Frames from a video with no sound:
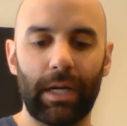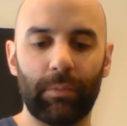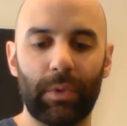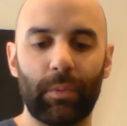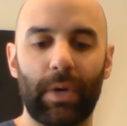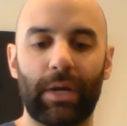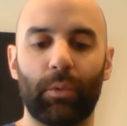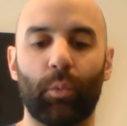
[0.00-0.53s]
we
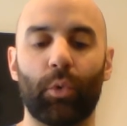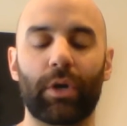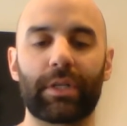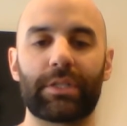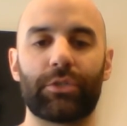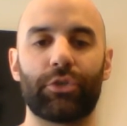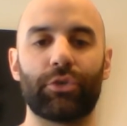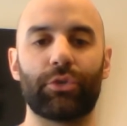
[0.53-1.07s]
want to
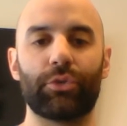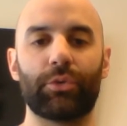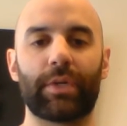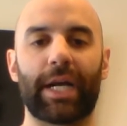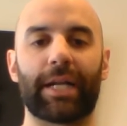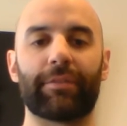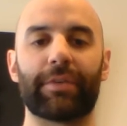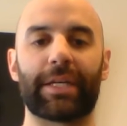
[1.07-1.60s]
work to
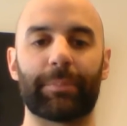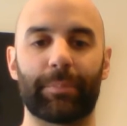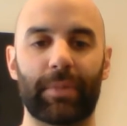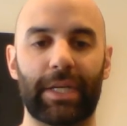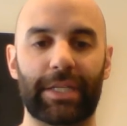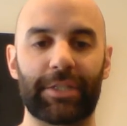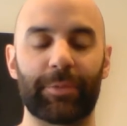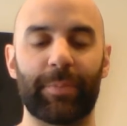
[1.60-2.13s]
kind of
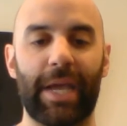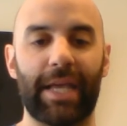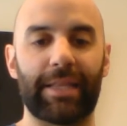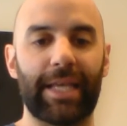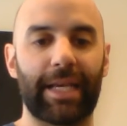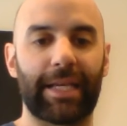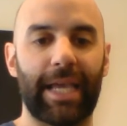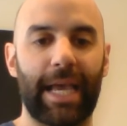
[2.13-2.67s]
expand
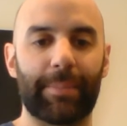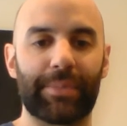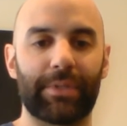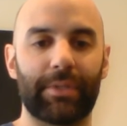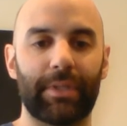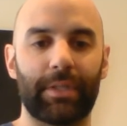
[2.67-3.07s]
that capsule a